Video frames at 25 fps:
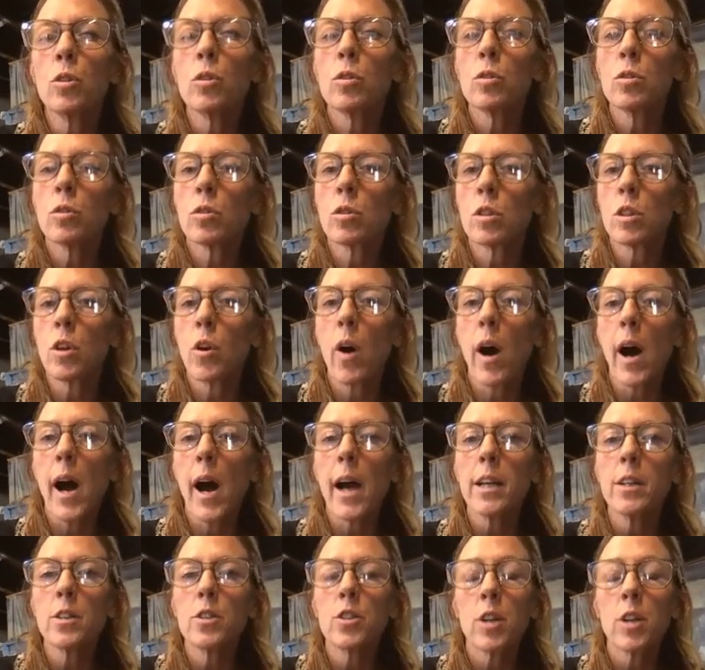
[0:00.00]
So
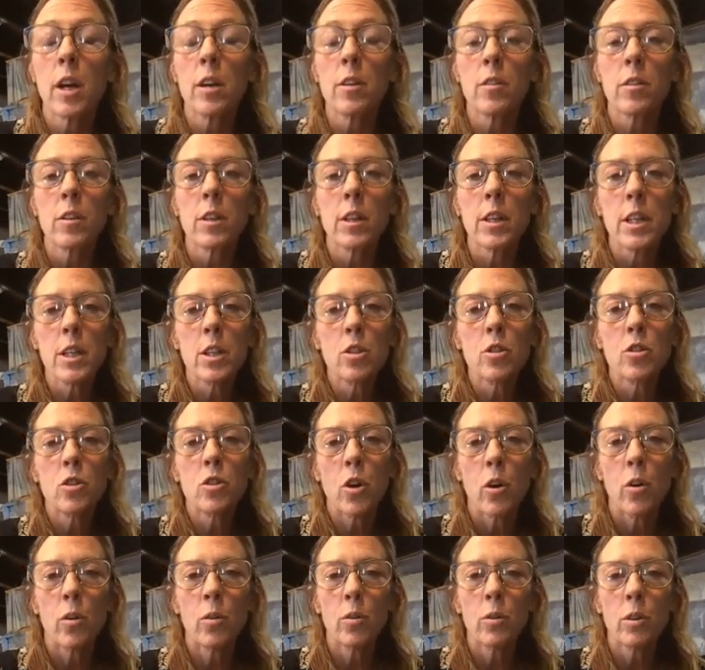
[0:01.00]
I generally
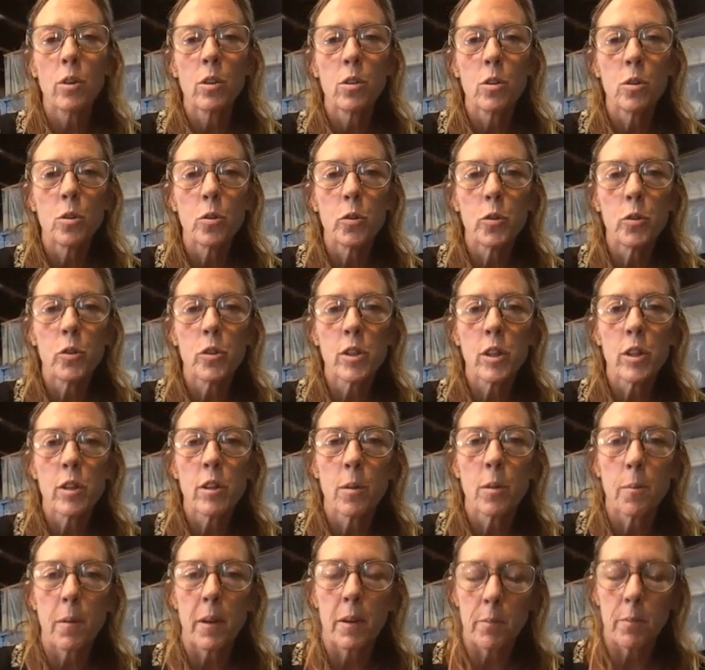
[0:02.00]
don't use the
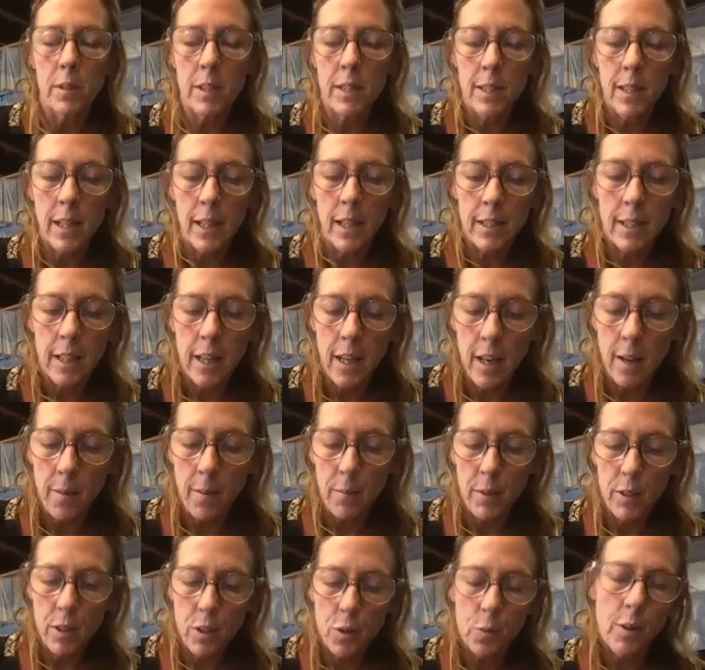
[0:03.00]
pigment sticks in
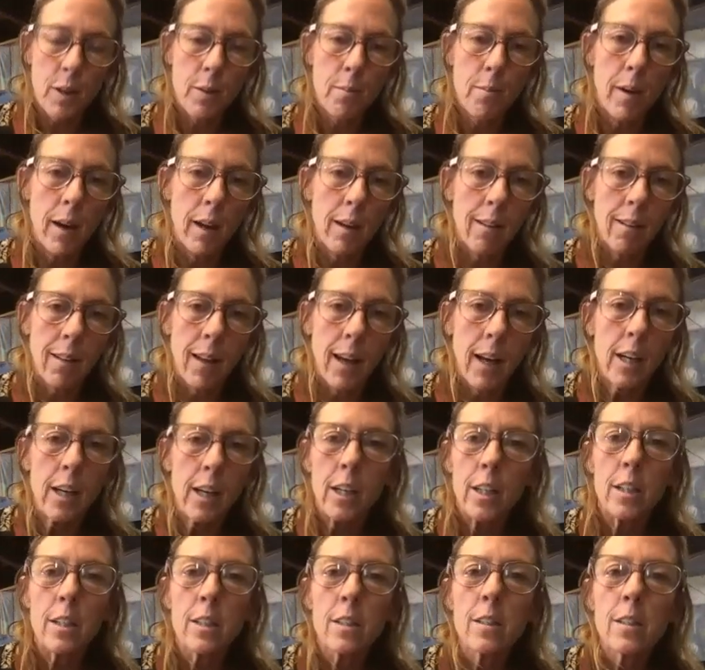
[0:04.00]
between my
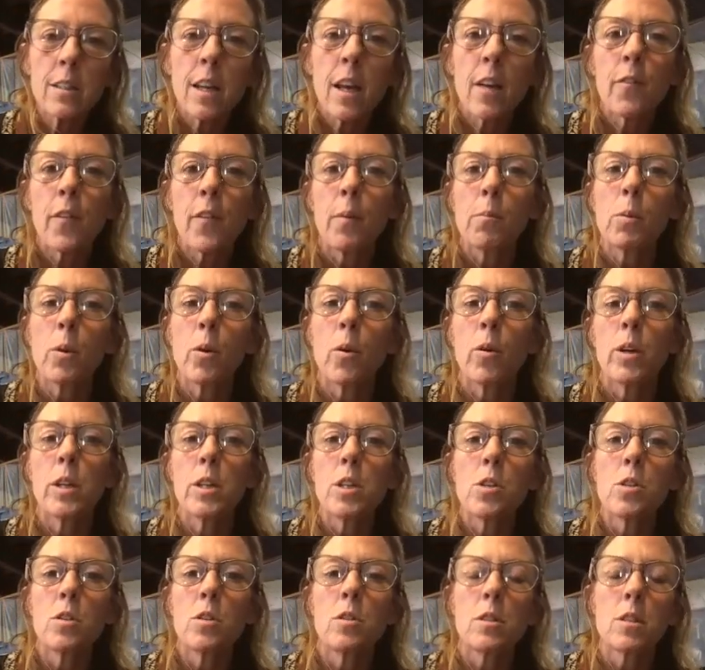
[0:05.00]
layers. If I'm going to
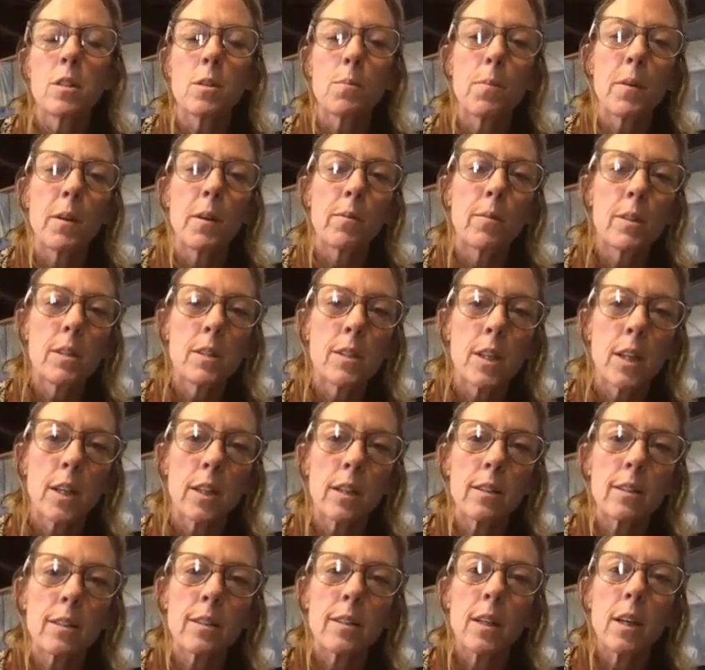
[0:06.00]
use the pigment
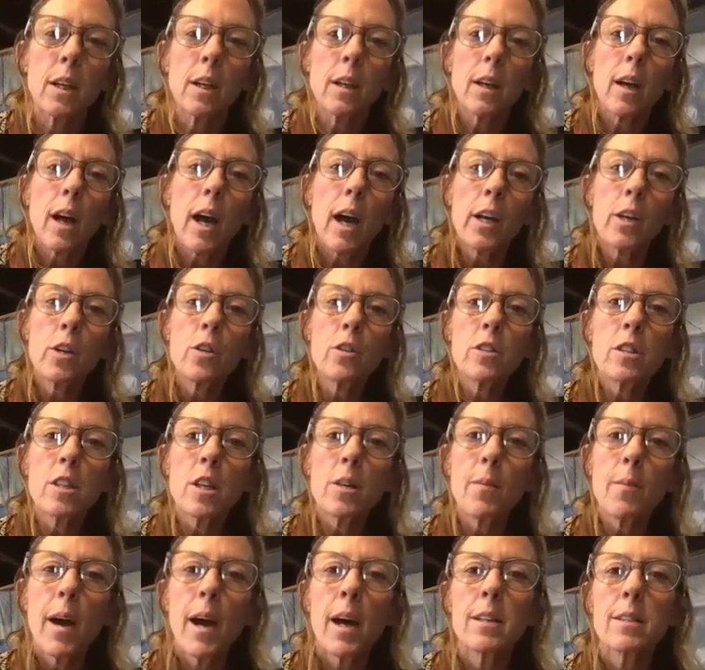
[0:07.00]
sticks, I use them
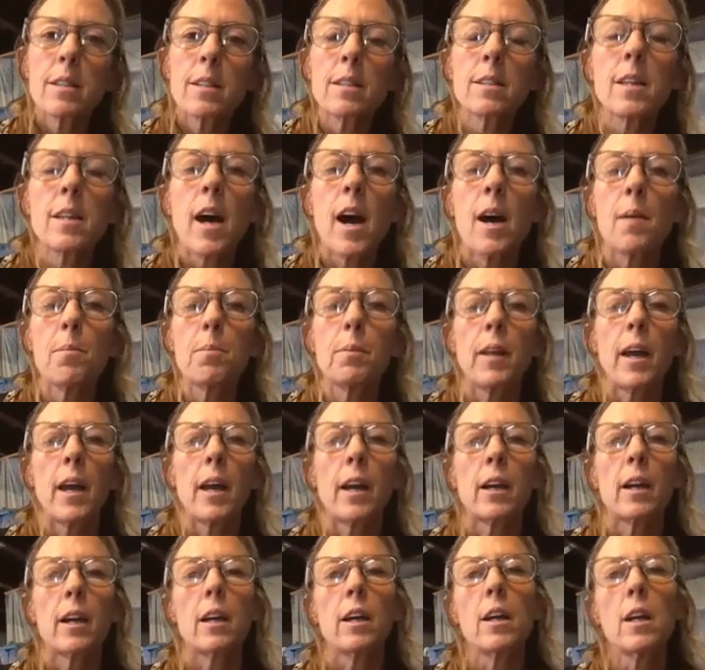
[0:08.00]
as a top
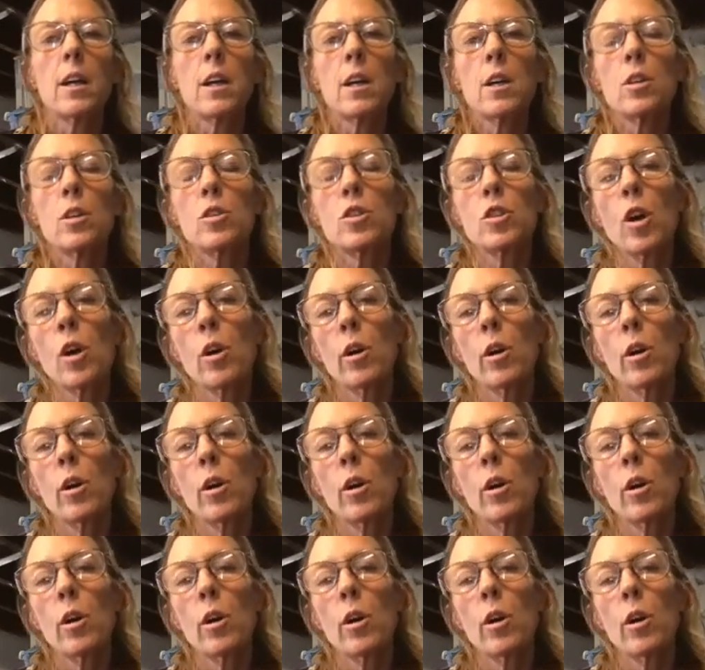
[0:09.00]
layer. So